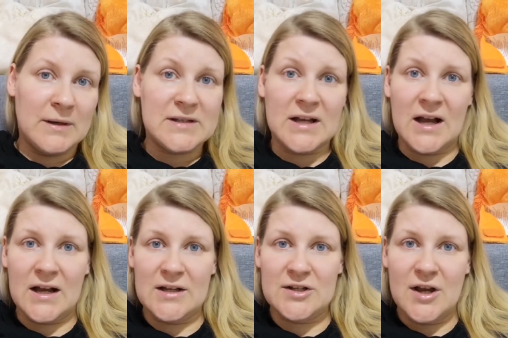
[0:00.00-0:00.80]

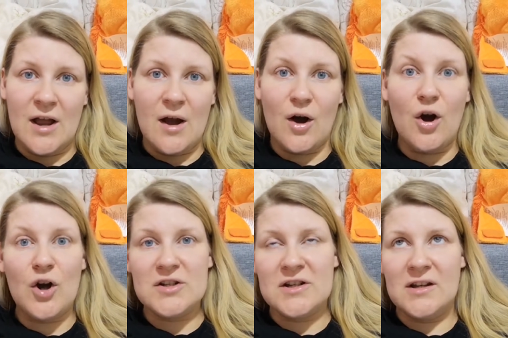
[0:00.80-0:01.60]
massage,
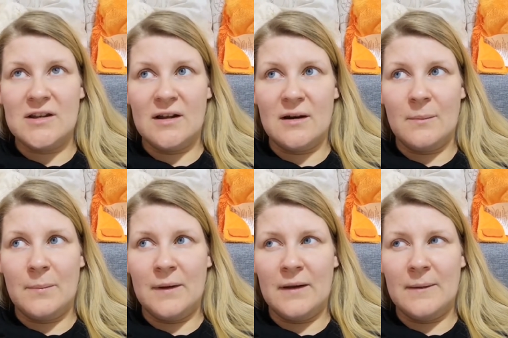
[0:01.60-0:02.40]
oxygen
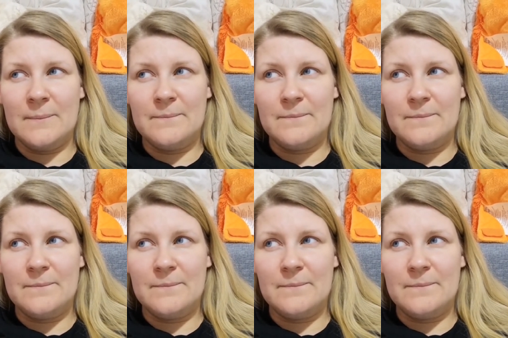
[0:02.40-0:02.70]
therapy,